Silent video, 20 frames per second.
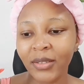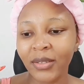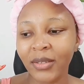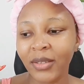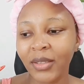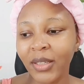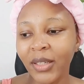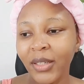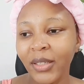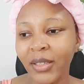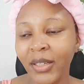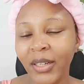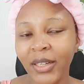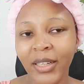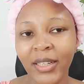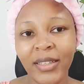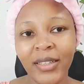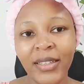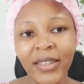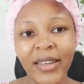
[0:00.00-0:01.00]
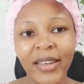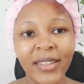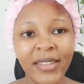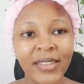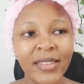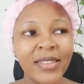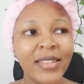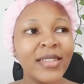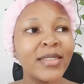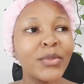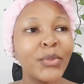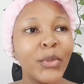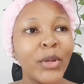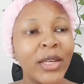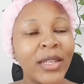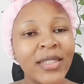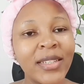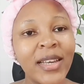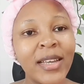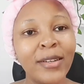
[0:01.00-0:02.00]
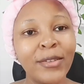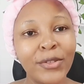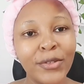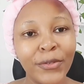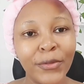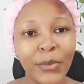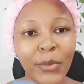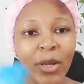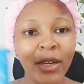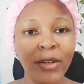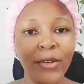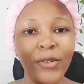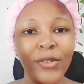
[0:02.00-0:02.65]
skincare and spend a lot of money